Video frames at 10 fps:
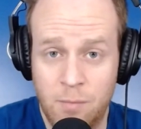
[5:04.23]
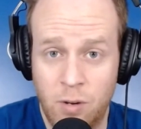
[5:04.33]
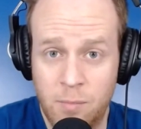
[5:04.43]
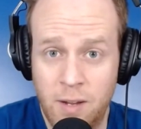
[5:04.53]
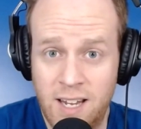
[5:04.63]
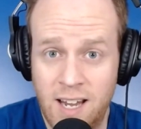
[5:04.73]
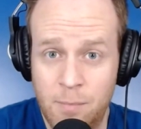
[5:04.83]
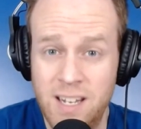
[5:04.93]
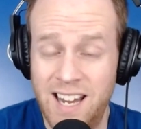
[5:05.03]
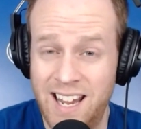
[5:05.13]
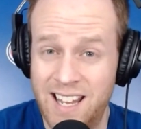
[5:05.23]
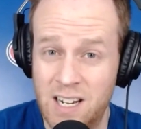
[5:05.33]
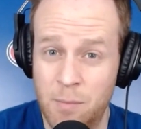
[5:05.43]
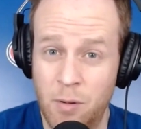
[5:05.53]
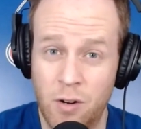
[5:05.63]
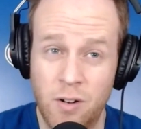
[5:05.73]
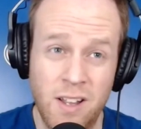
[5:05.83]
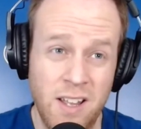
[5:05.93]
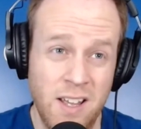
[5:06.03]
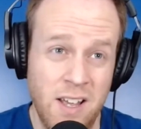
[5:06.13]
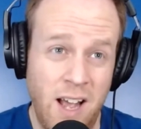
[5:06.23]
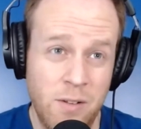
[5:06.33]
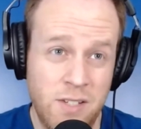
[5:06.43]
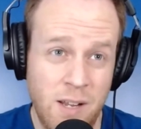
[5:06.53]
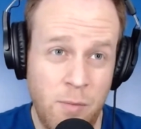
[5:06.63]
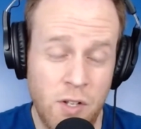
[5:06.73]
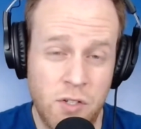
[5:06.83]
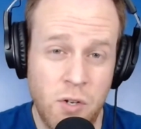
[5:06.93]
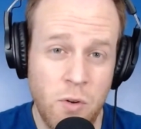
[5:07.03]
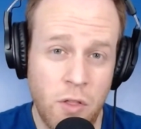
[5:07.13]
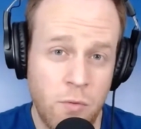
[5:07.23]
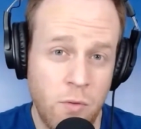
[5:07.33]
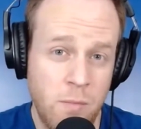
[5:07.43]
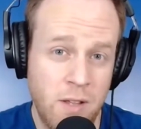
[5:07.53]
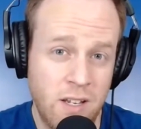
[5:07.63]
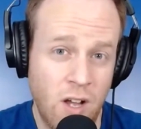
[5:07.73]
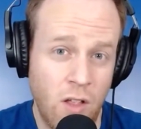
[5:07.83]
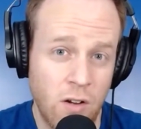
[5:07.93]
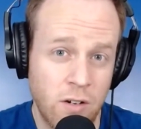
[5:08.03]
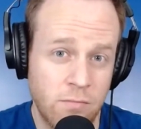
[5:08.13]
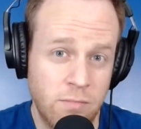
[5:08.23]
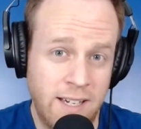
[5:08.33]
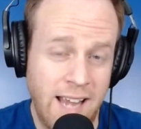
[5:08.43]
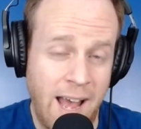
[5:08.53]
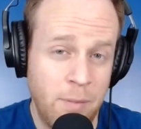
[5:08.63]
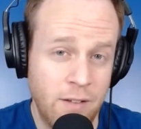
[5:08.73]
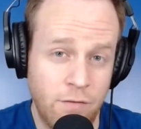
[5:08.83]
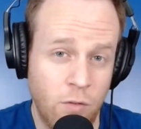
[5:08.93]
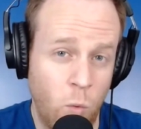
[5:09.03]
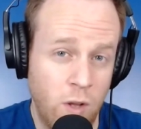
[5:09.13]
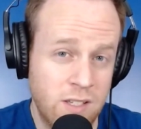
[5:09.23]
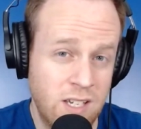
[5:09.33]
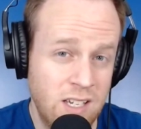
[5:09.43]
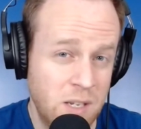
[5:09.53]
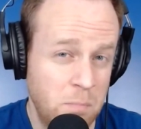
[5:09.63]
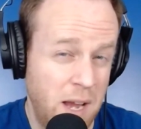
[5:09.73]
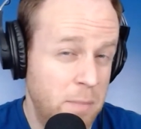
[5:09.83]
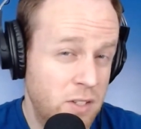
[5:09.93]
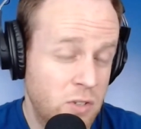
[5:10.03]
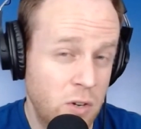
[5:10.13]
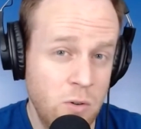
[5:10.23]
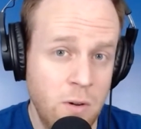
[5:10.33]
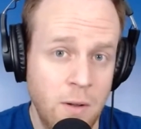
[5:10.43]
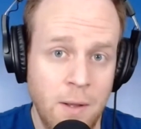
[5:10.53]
bring PK in at about a, I would say about a $2 to $3 million cap hit for one season, maybe two.